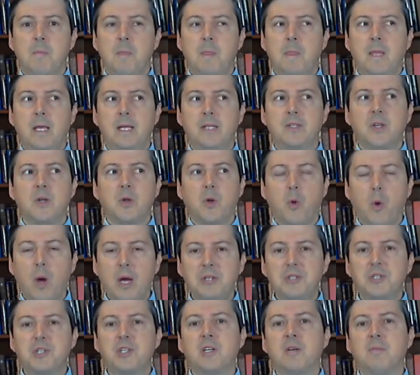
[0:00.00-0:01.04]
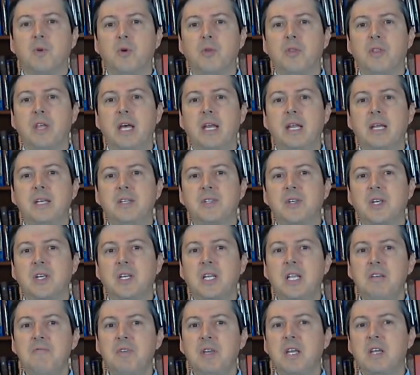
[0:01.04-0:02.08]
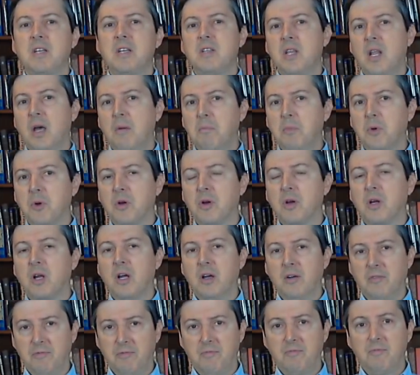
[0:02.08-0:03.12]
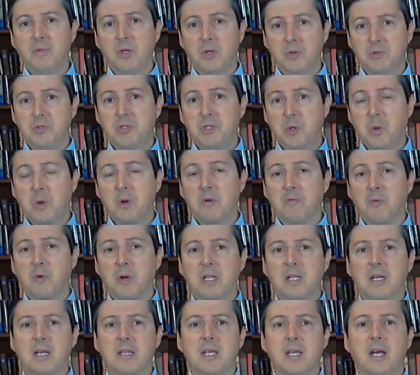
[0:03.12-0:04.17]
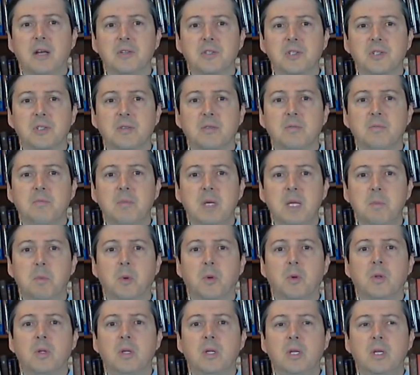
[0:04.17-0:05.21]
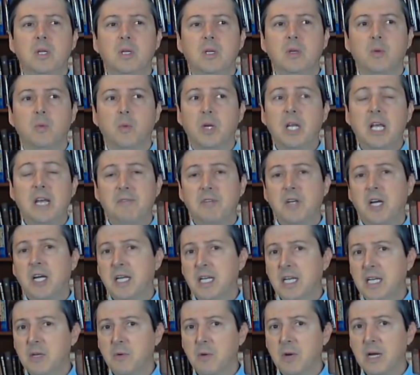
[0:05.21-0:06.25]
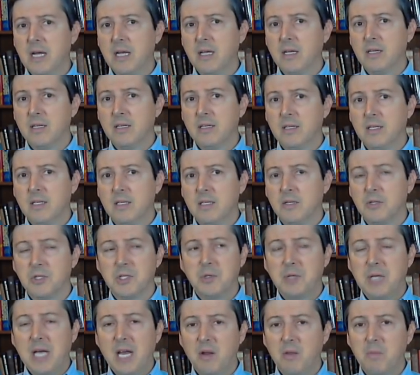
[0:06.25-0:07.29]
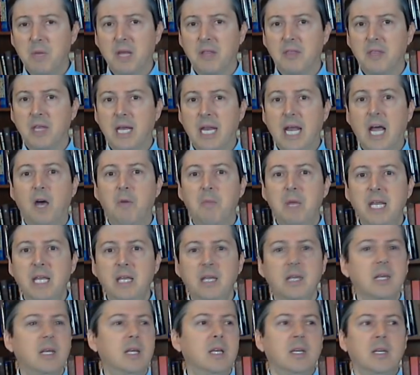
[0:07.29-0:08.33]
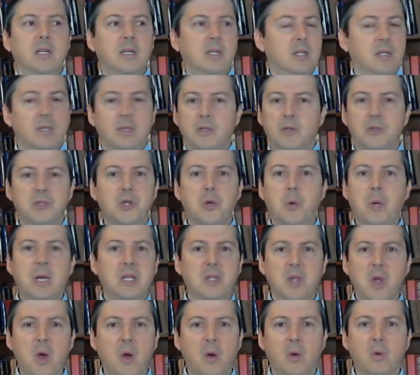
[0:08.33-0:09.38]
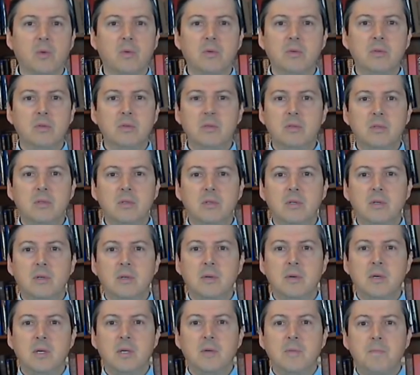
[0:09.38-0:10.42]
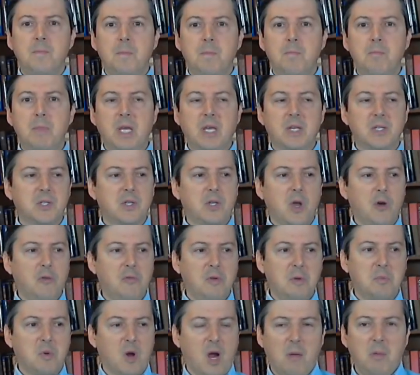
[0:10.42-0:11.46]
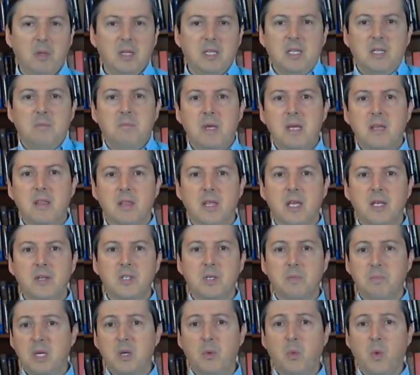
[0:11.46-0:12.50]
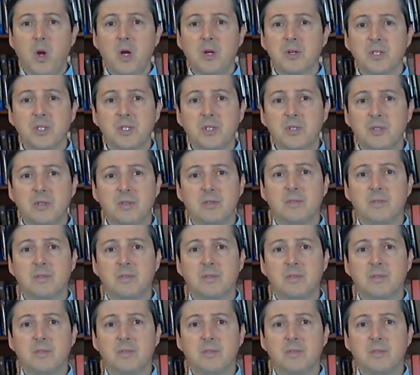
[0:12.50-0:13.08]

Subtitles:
it's unquestionable that a significant number of those 249,000 people would have died anyway. There's no doubt about that. How many? There's no way to know, because COVID probably did make things a bit worse.